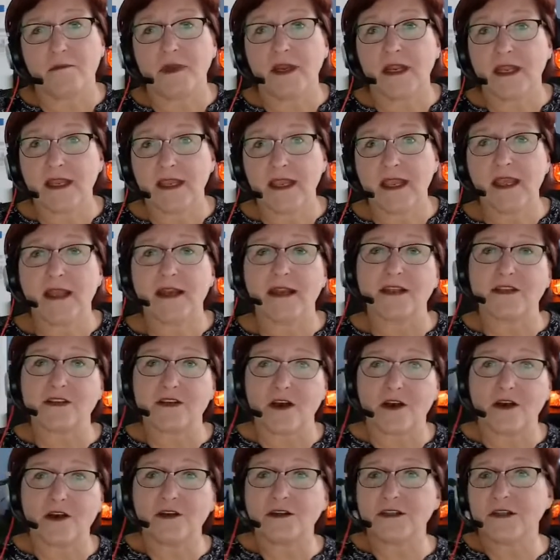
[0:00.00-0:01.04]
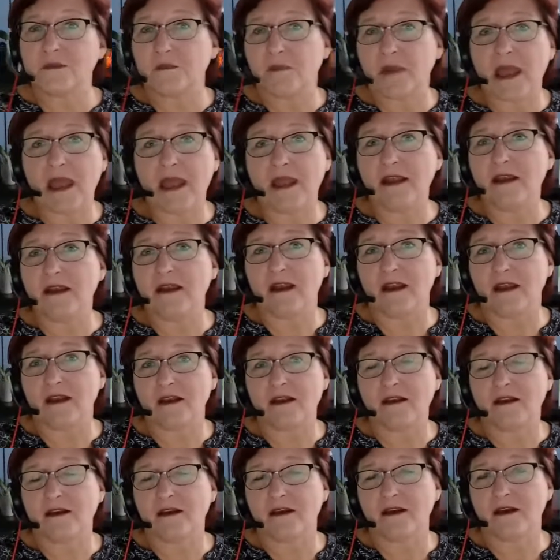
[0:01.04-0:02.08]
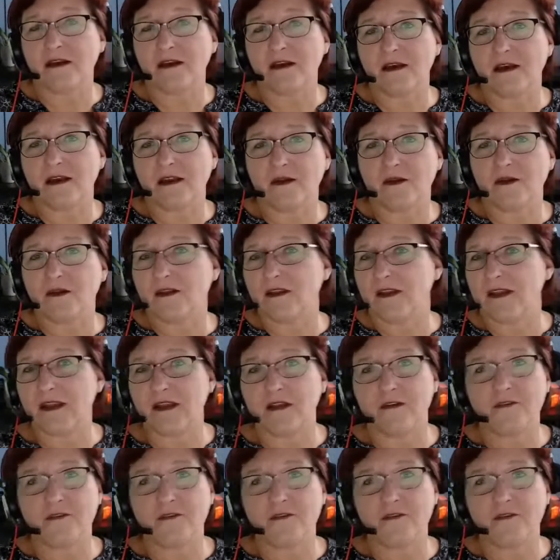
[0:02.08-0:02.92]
But again, it's all dependent on the